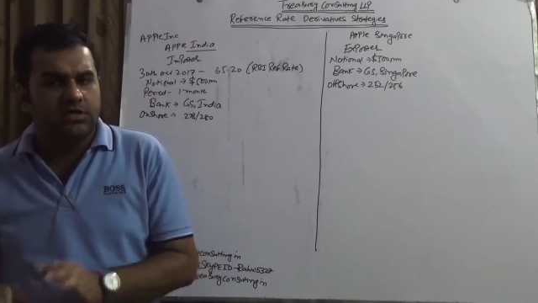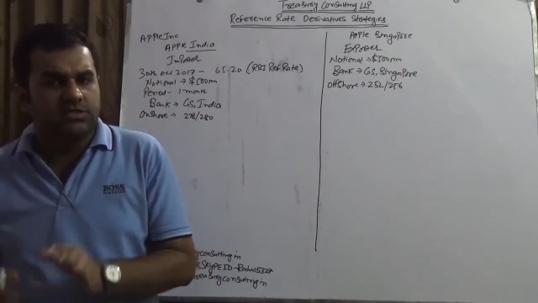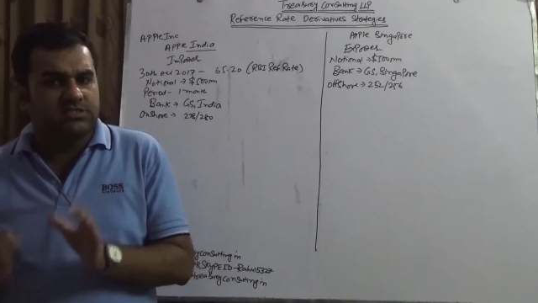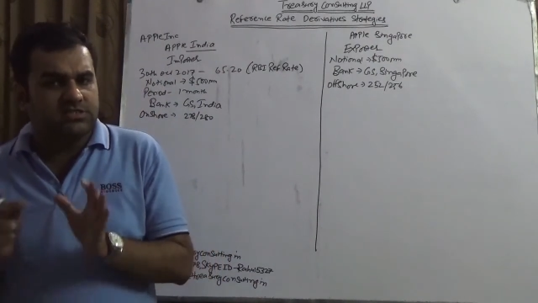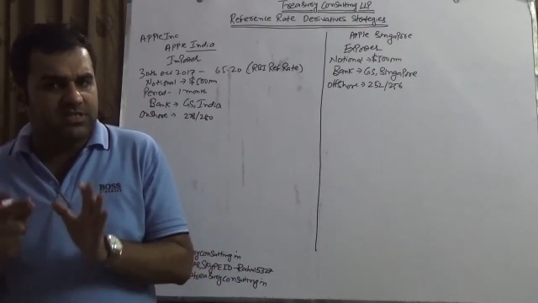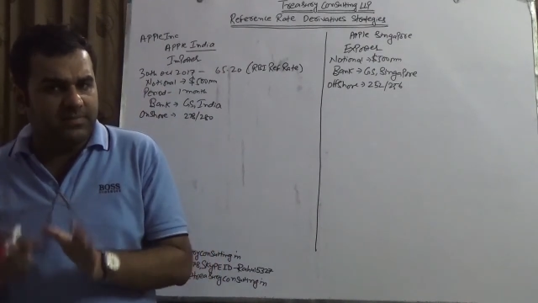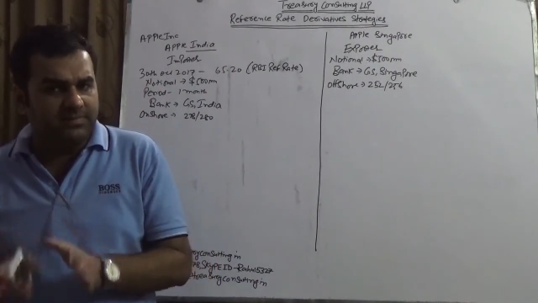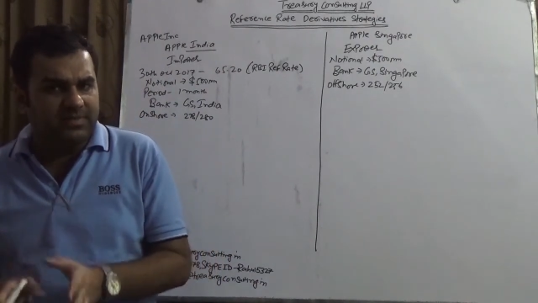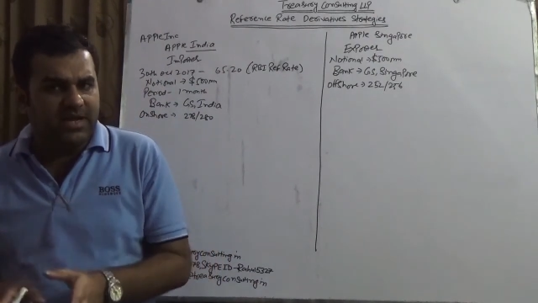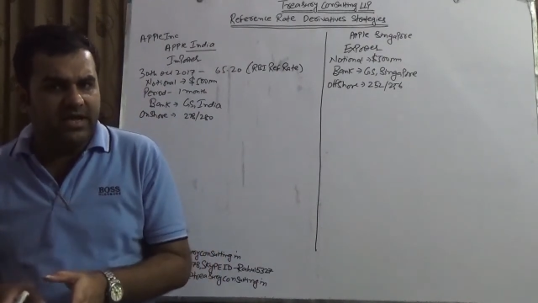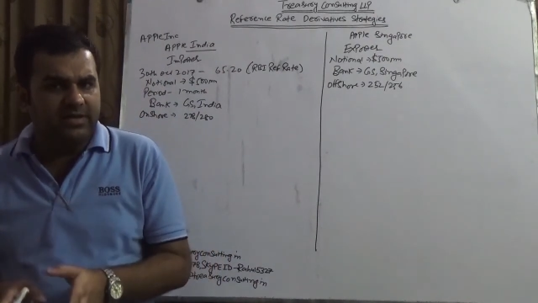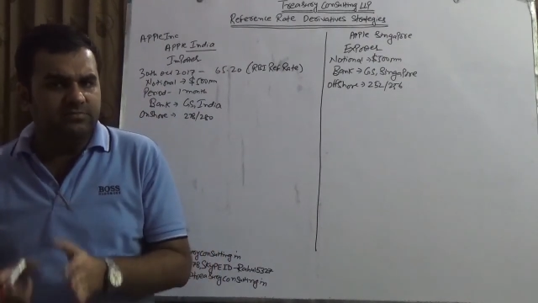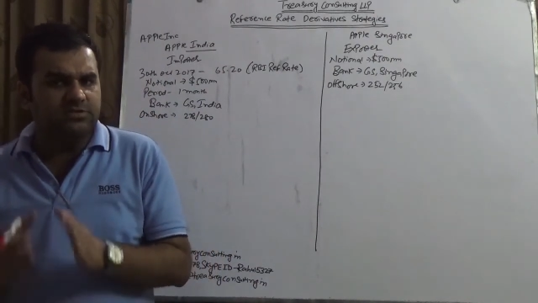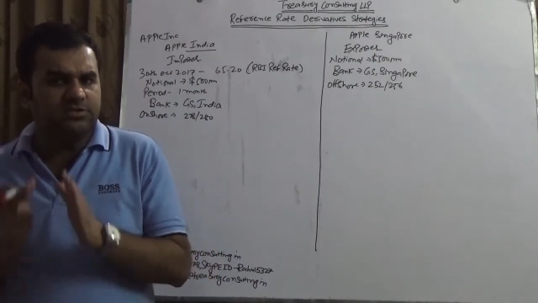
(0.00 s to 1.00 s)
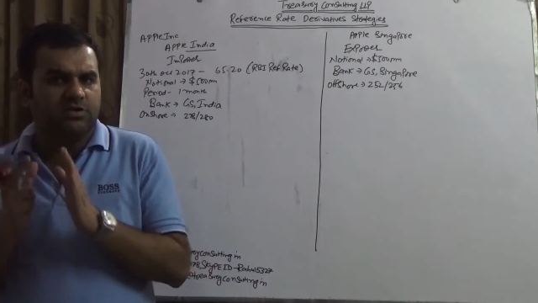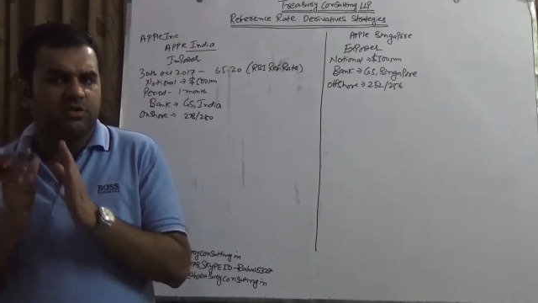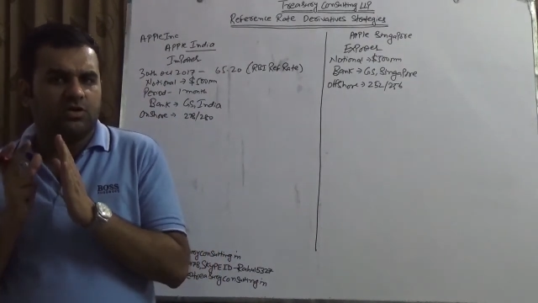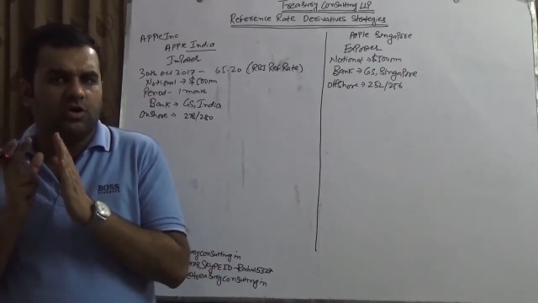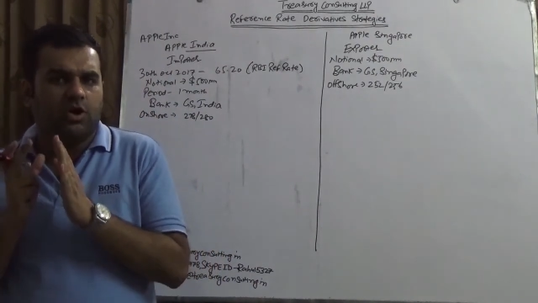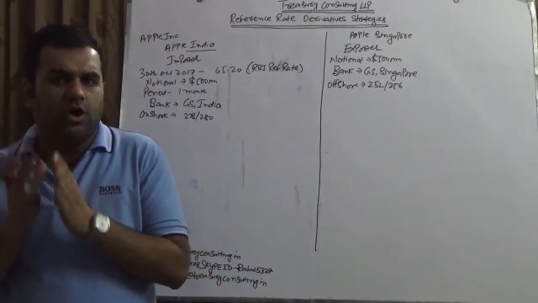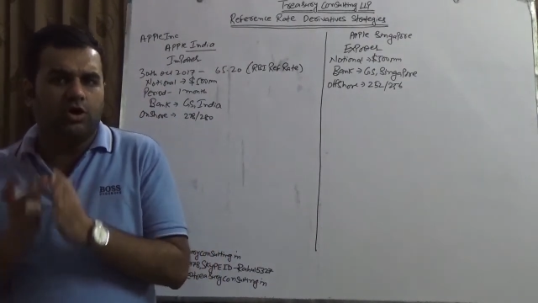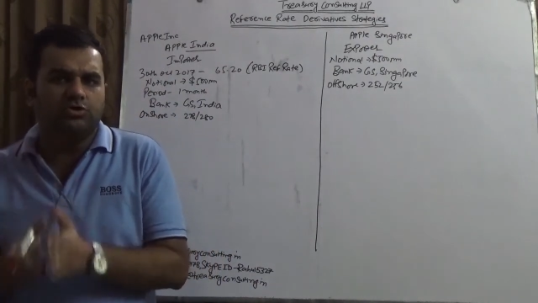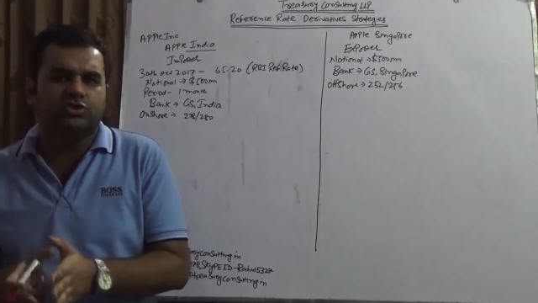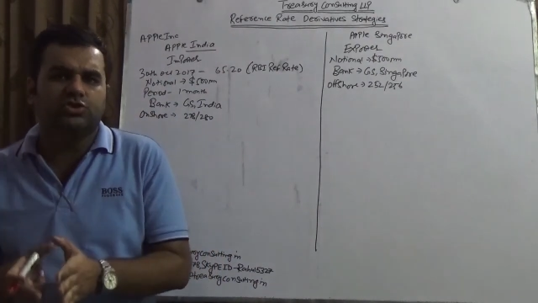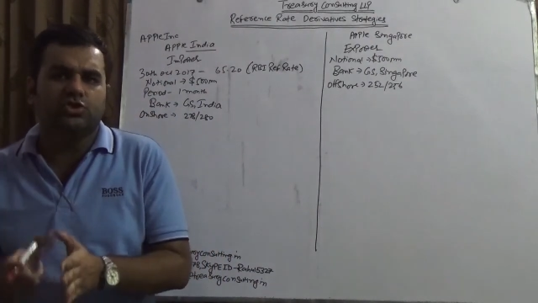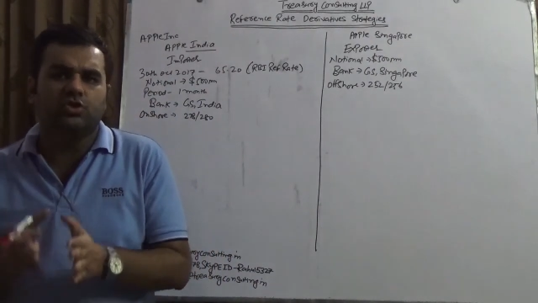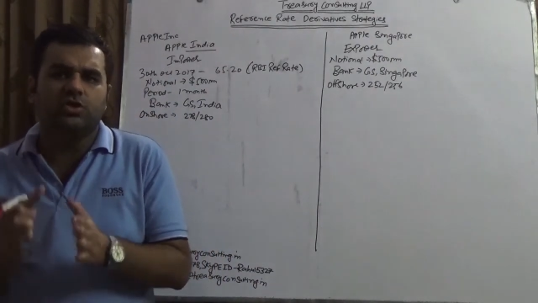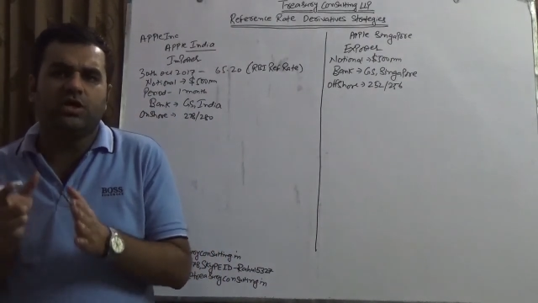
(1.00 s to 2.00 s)
Sometimes
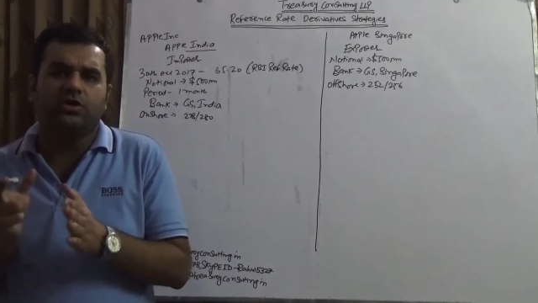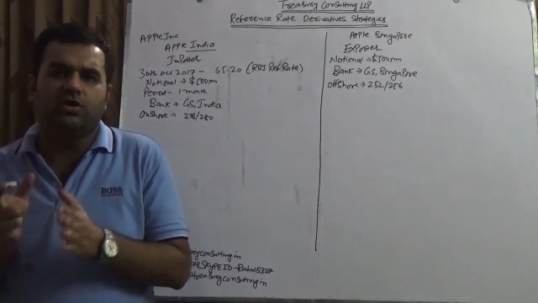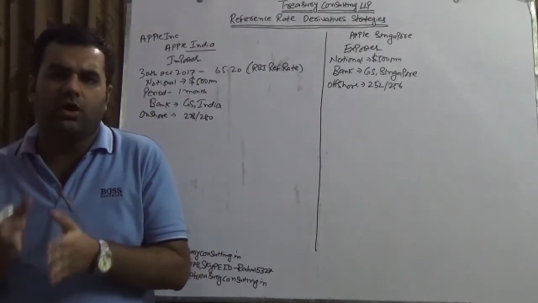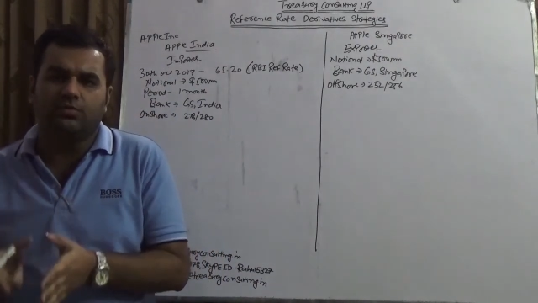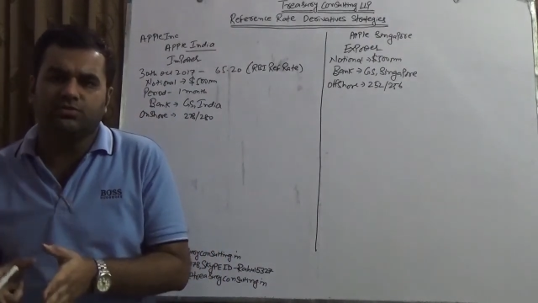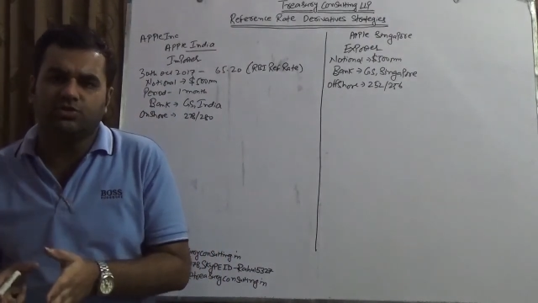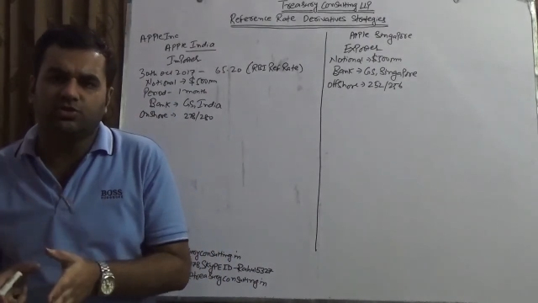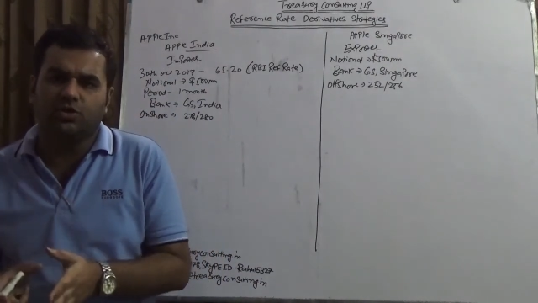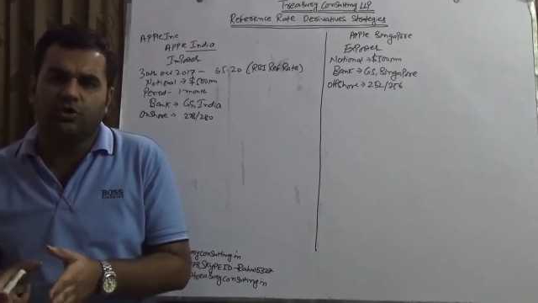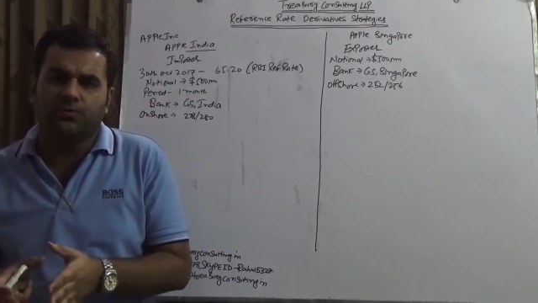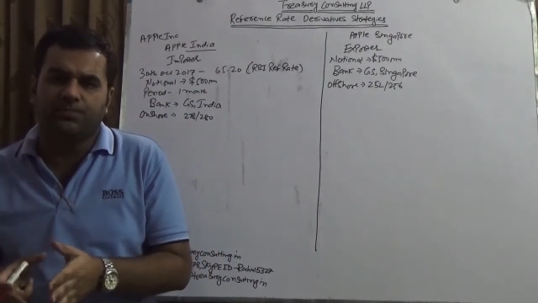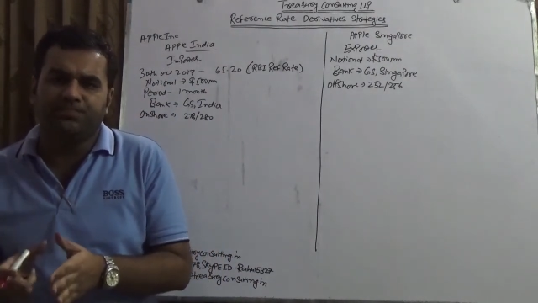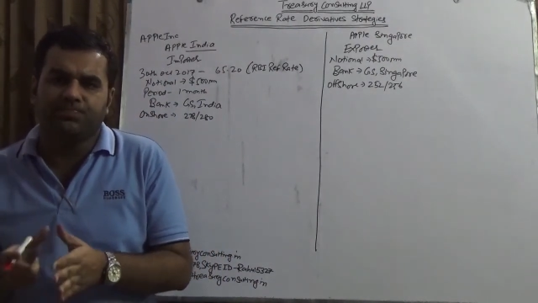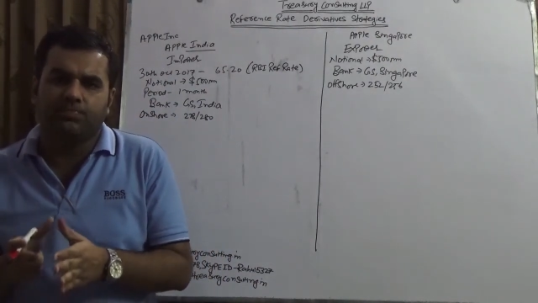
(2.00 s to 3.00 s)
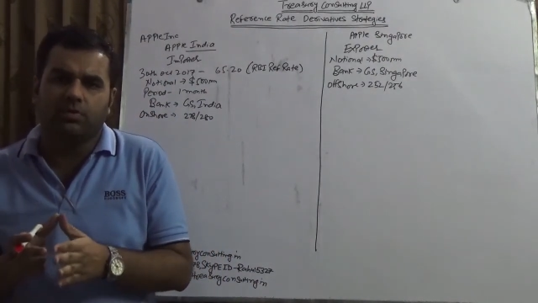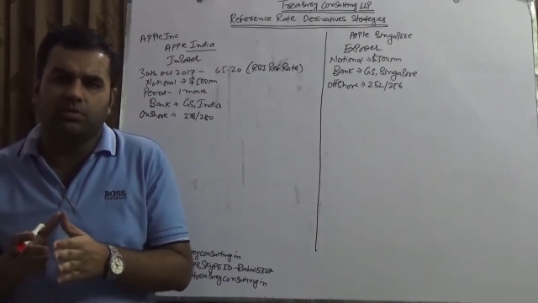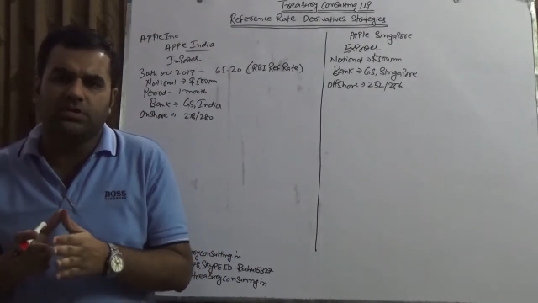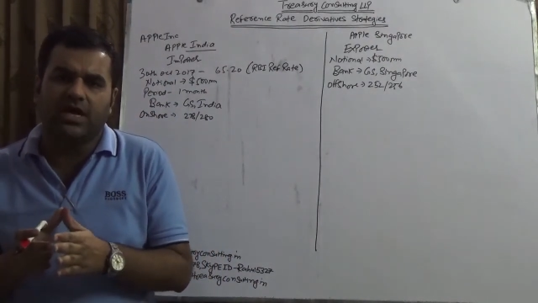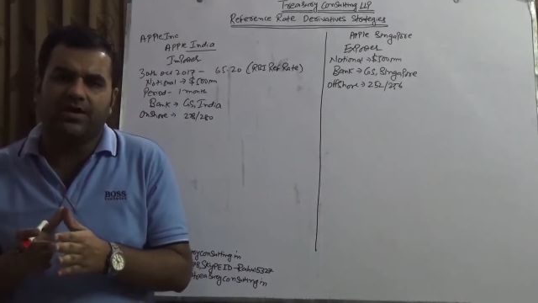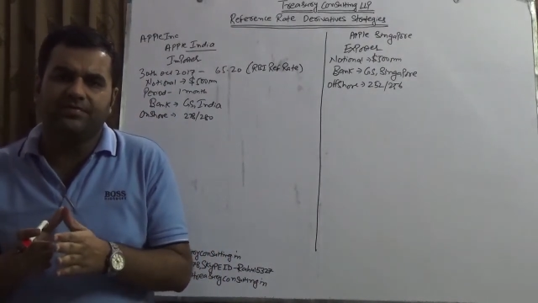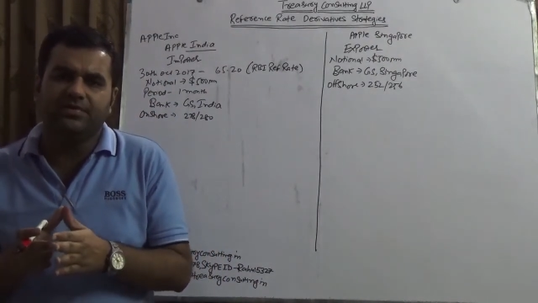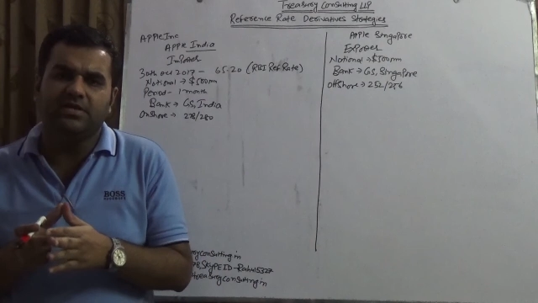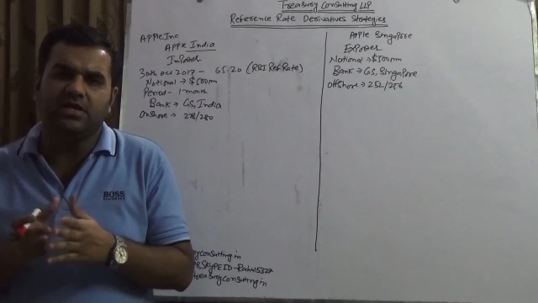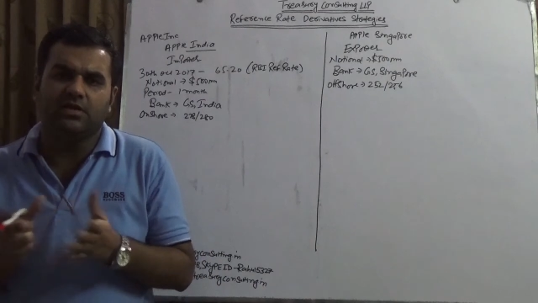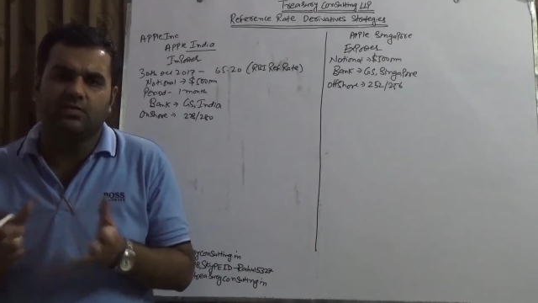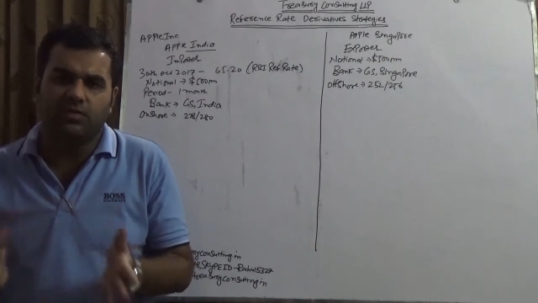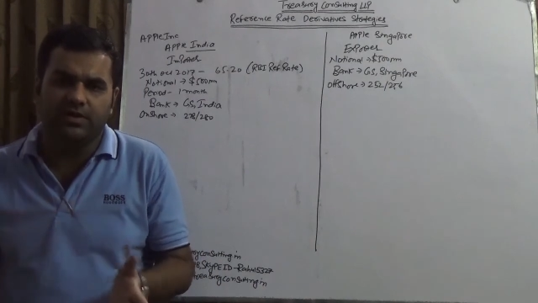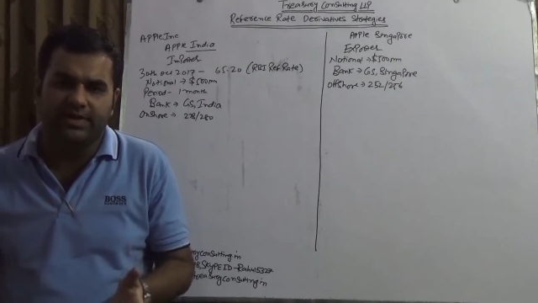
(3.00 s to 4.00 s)
onshore and offshore both have an
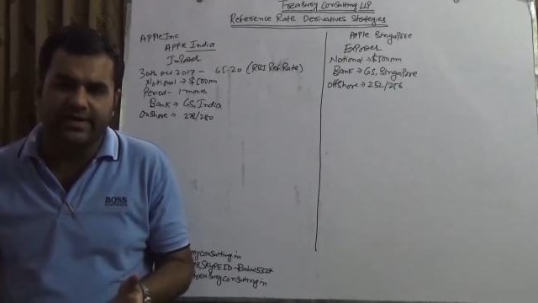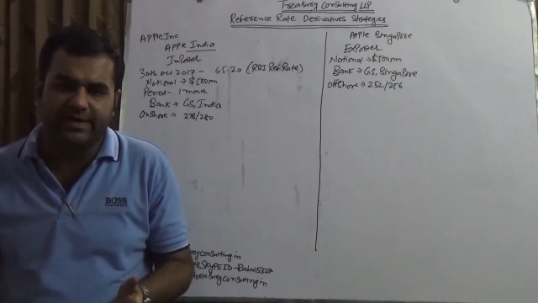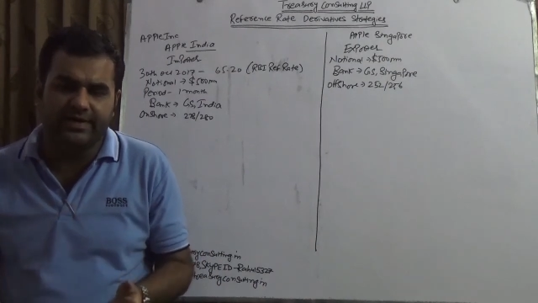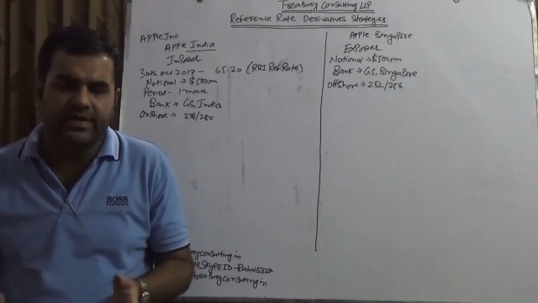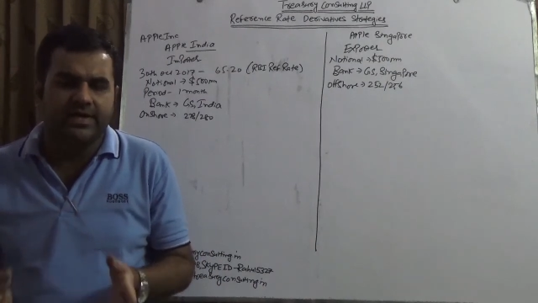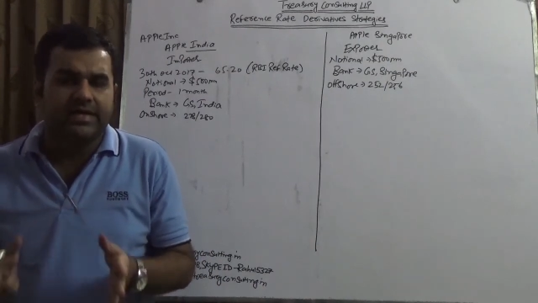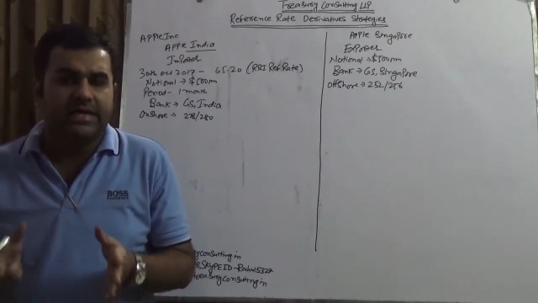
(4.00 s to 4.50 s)
equal rate